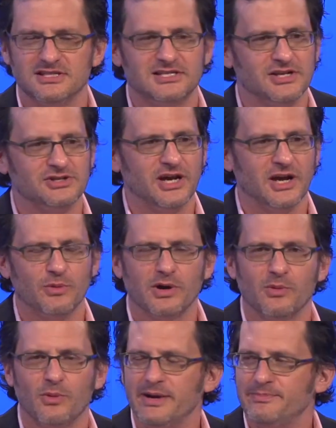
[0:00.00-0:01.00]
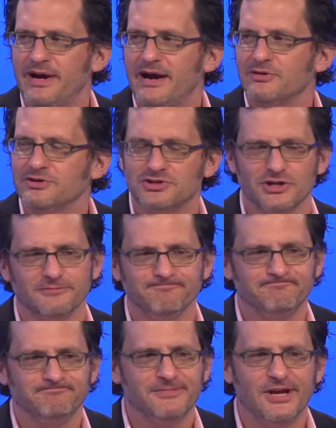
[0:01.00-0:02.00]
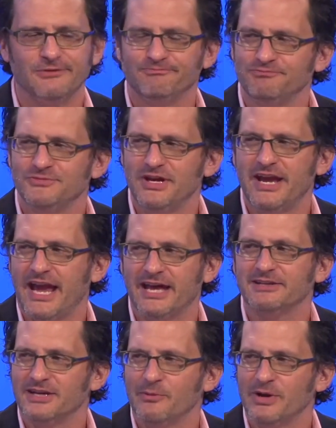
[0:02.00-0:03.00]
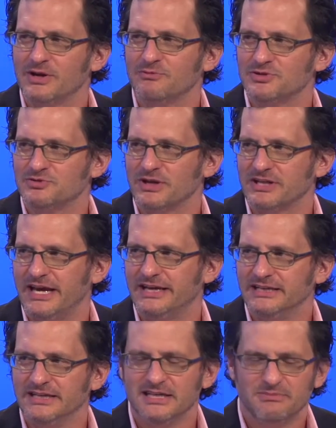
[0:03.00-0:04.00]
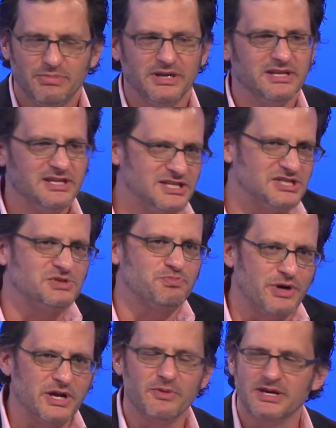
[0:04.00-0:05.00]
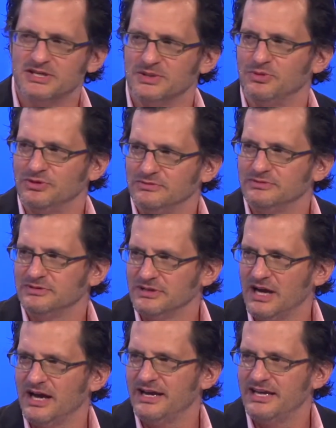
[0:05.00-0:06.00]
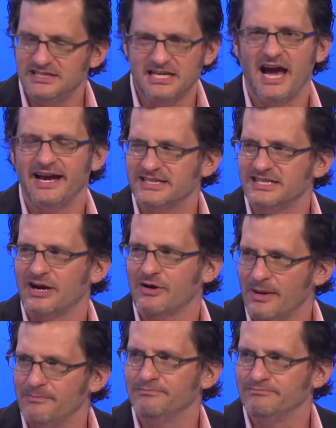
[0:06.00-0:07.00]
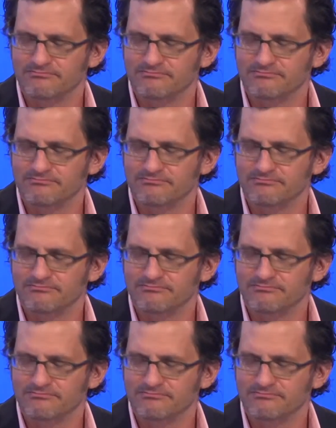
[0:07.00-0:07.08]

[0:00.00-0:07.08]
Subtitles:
that says you got to wear a white power shirt, no, you can't, and we can restrict that. But this is pretty reasonable. He's tying his hair up.